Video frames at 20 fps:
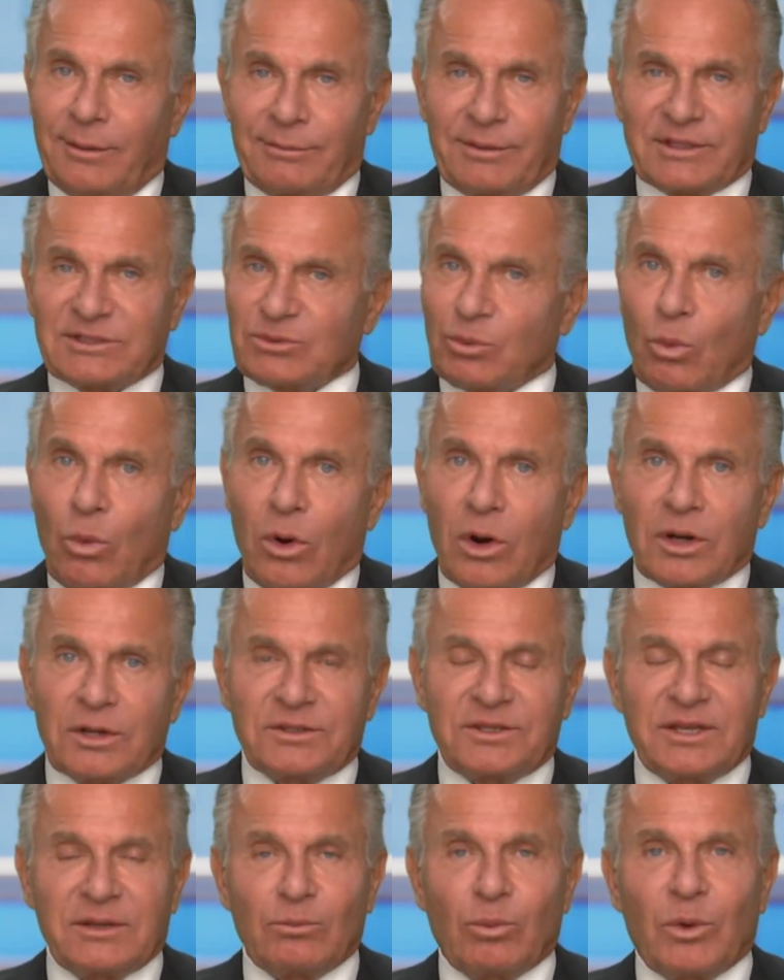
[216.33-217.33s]
that's
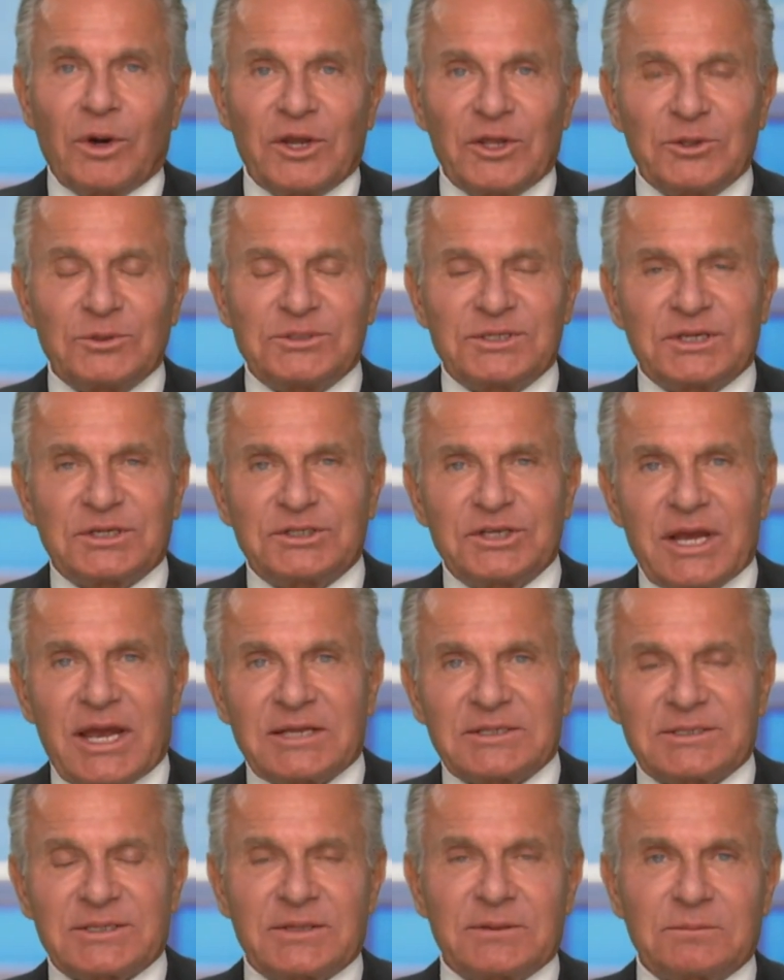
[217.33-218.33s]
warranted, what do you
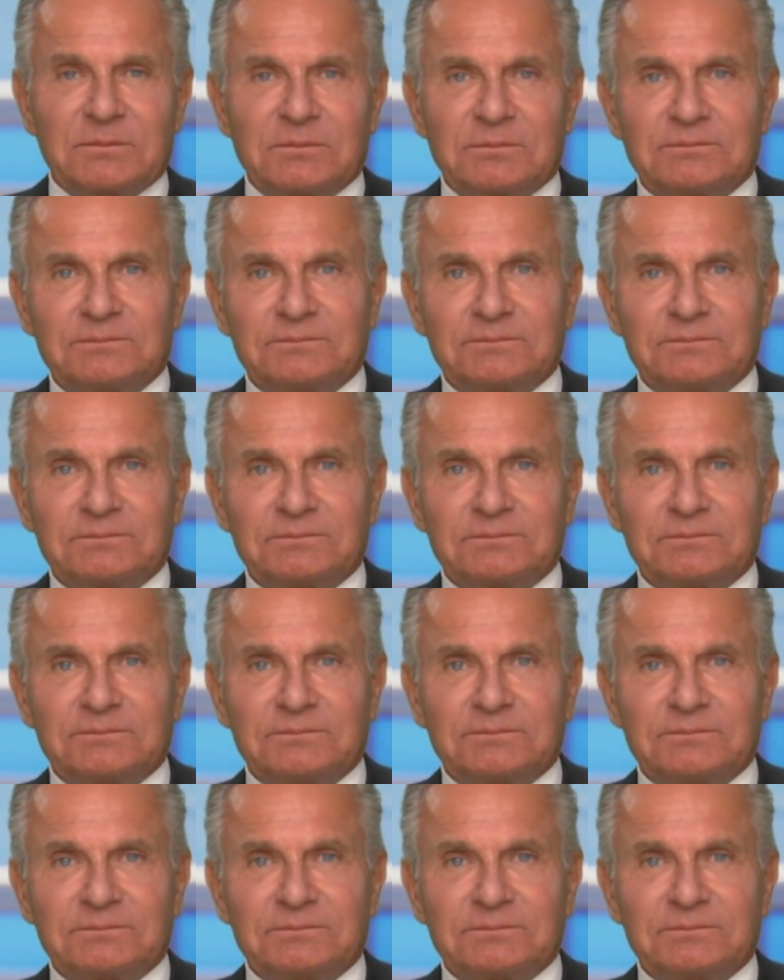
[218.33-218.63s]
suggest?